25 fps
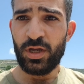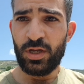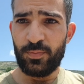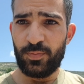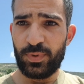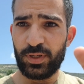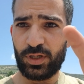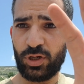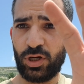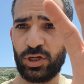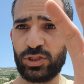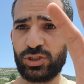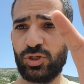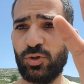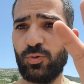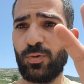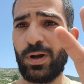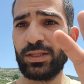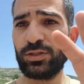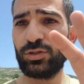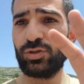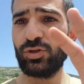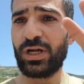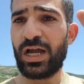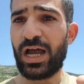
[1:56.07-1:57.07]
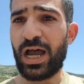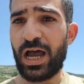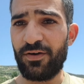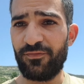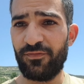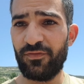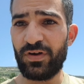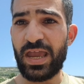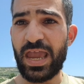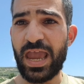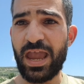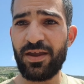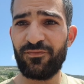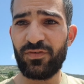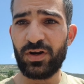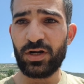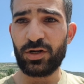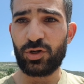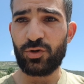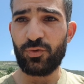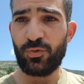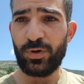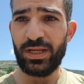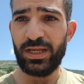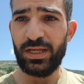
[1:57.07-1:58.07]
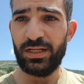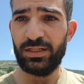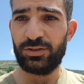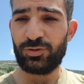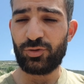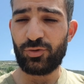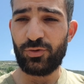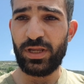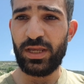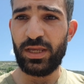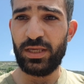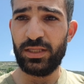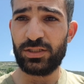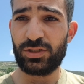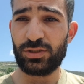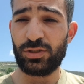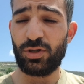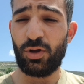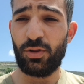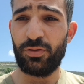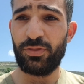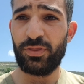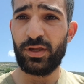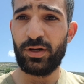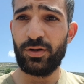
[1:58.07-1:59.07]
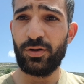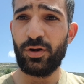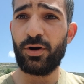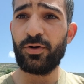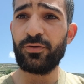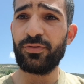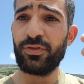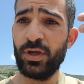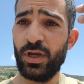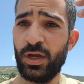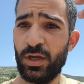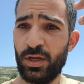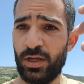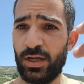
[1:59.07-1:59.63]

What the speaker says: because you want to have evergreen trees on the north